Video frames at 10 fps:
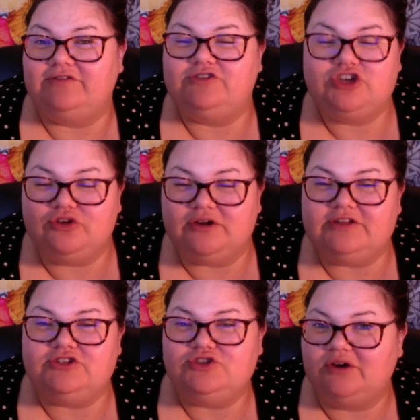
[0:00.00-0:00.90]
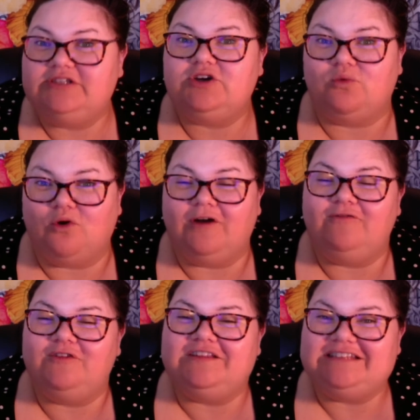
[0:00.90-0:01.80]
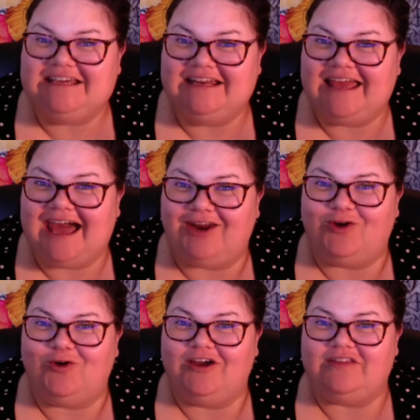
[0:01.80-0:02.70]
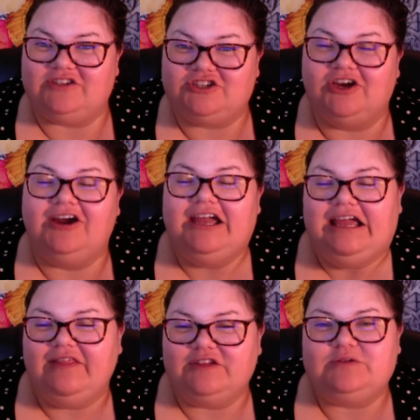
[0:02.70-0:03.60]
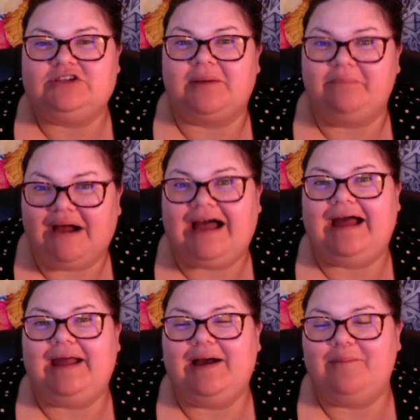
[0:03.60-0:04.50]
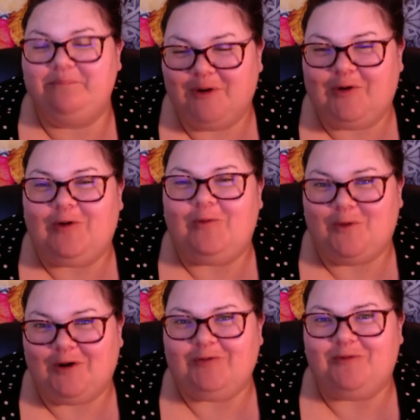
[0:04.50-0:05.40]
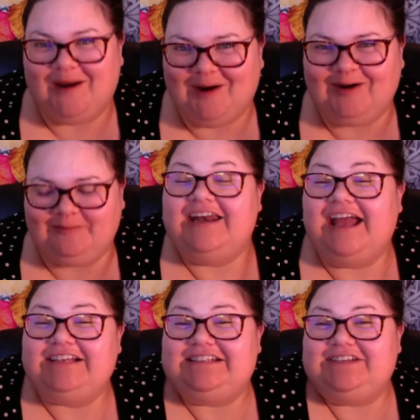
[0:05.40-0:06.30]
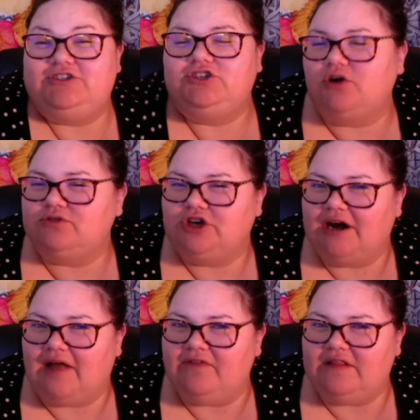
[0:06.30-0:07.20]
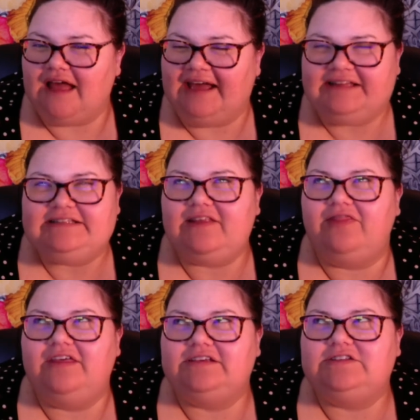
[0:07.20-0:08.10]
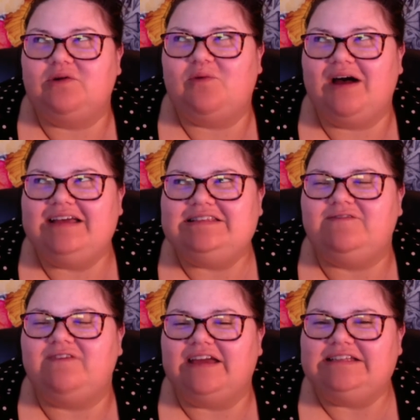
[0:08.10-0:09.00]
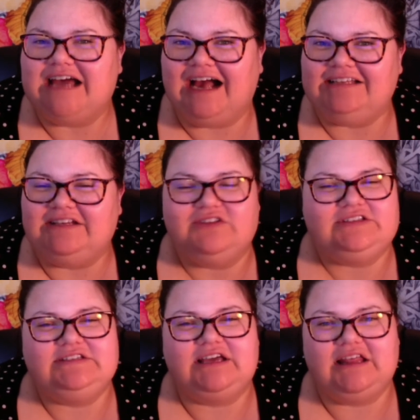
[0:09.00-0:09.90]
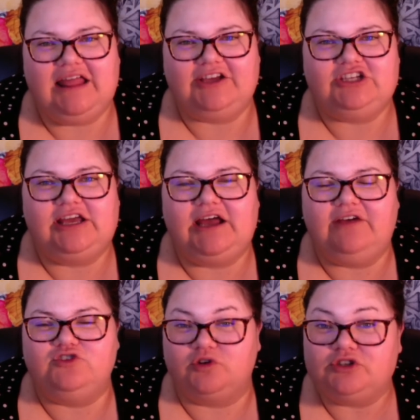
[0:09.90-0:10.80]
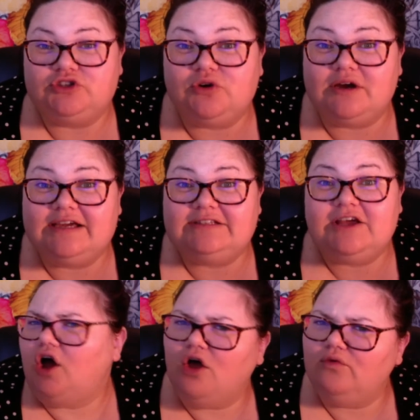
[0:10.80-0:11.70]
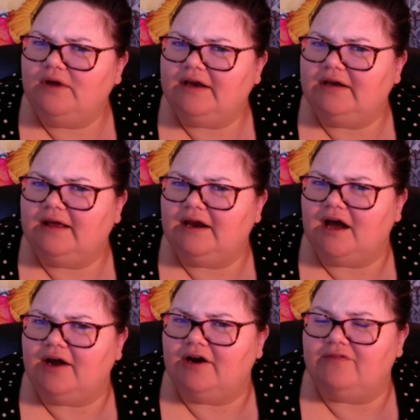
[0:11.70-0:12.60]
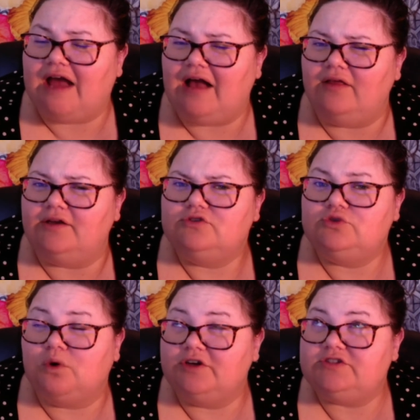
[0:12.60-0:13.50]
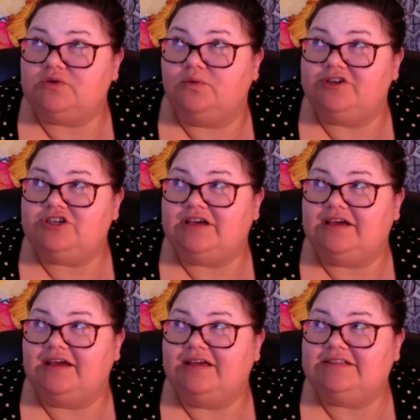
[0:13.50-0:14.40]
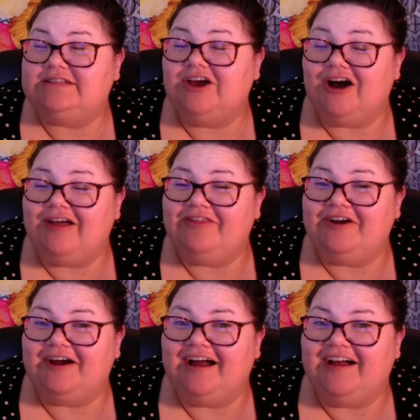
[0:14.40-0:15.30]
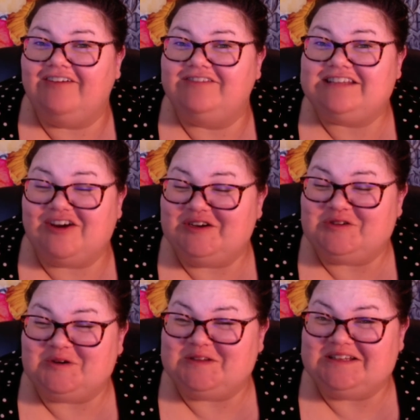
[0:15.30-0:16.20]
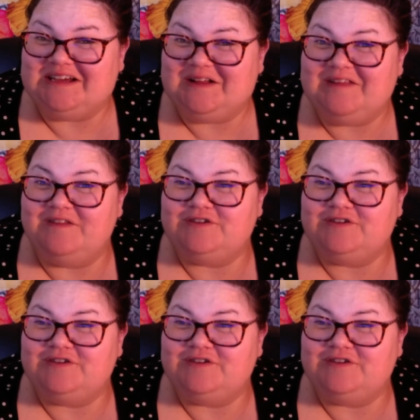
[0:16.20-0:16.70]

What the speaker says: Children's Choice Award for the teen category this year. This was our Buckeye Book Award winner. Next is Don't Turn Out the Lights. This was fantastic. This is a collection of short stories, all written in honor of Alan Swartz, which is the author of Scary Stories to Tell in the